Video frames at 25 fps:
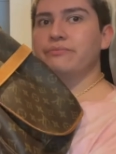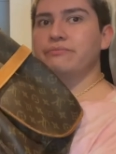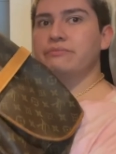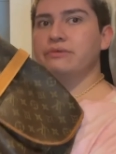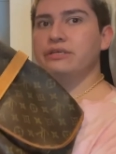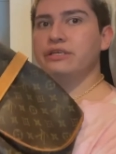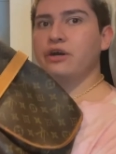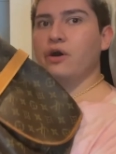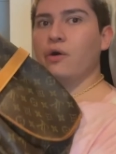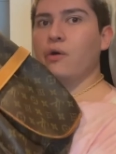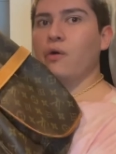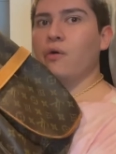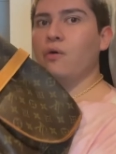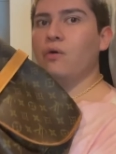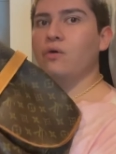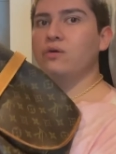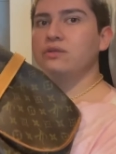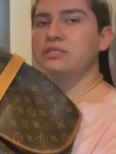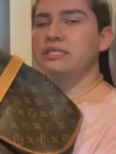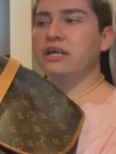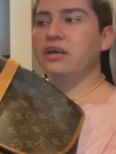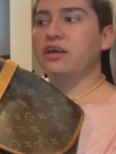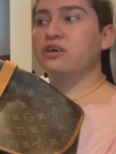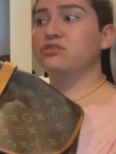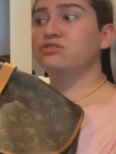you know, old,
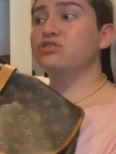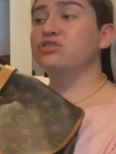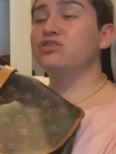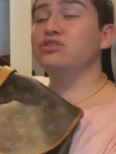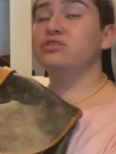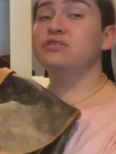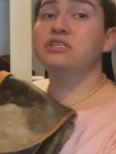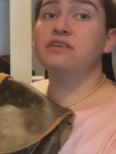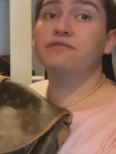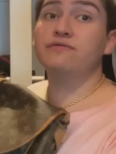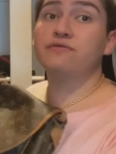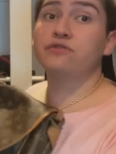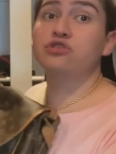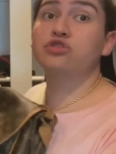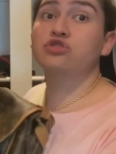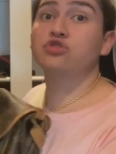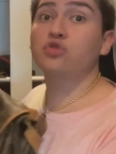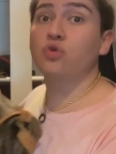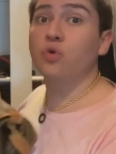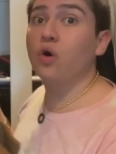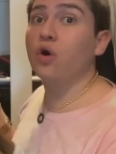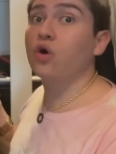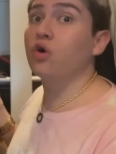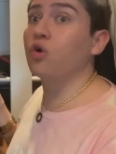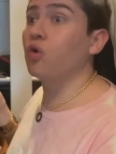and I also used it for school